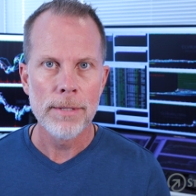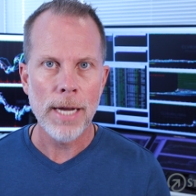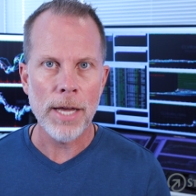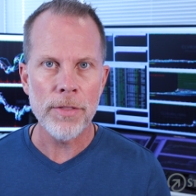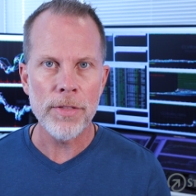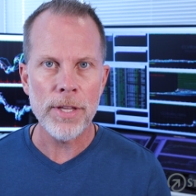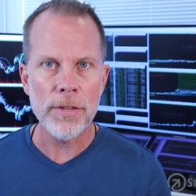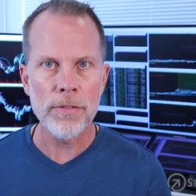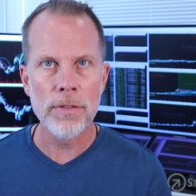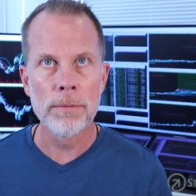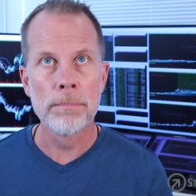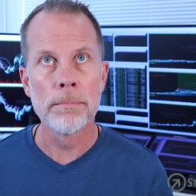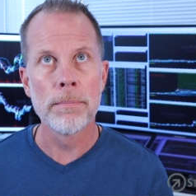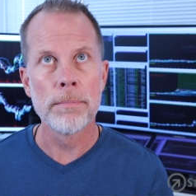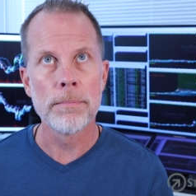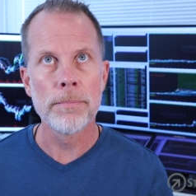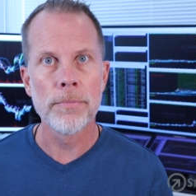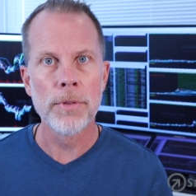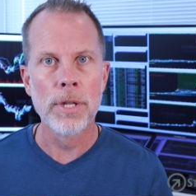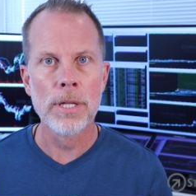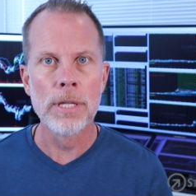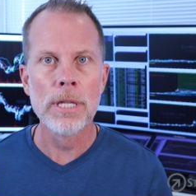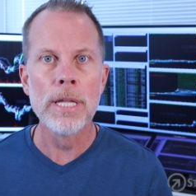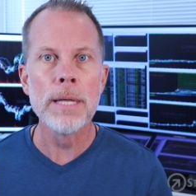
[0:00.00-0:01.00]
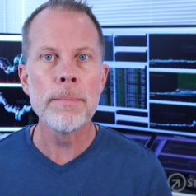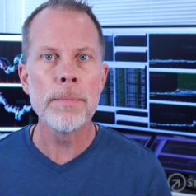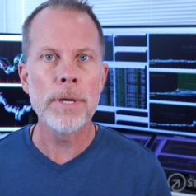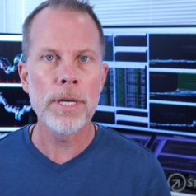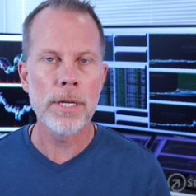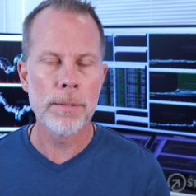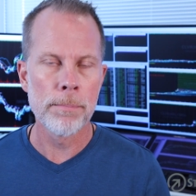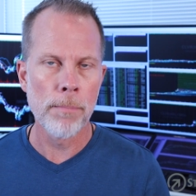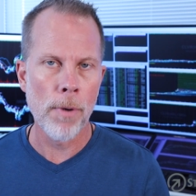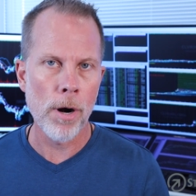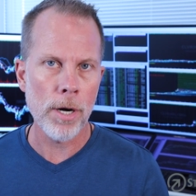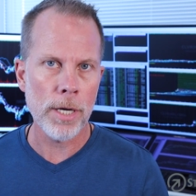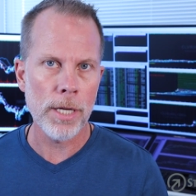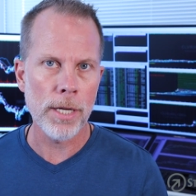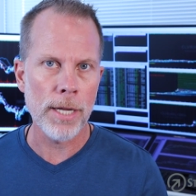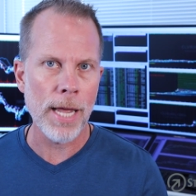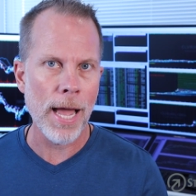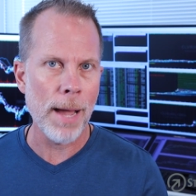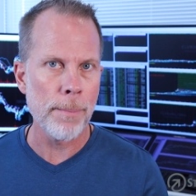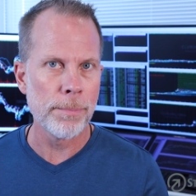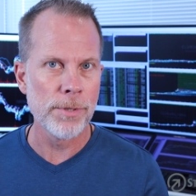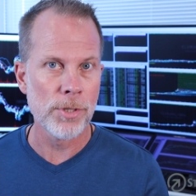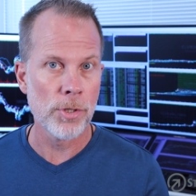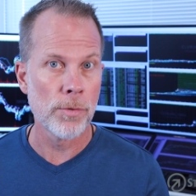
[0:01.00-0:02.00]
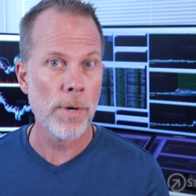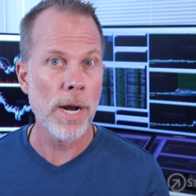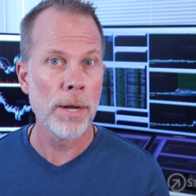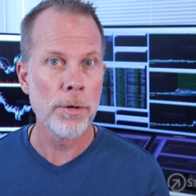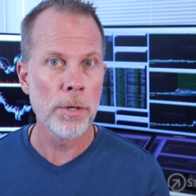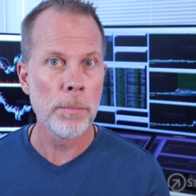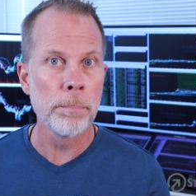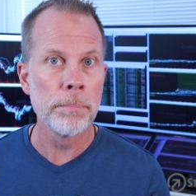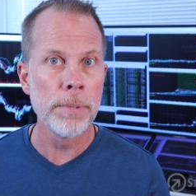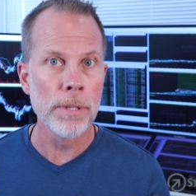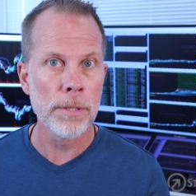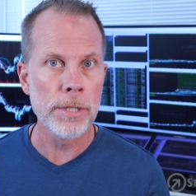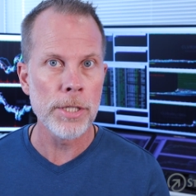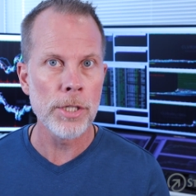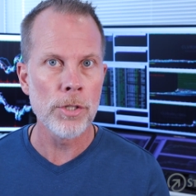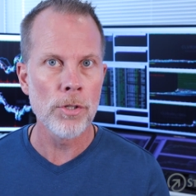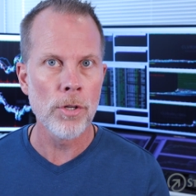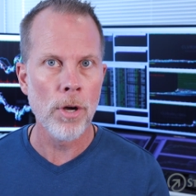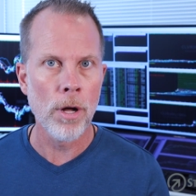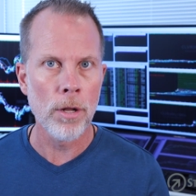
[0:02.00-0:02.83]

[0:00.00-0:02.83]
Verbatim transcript: I think the limit in market cap is around $1 billion.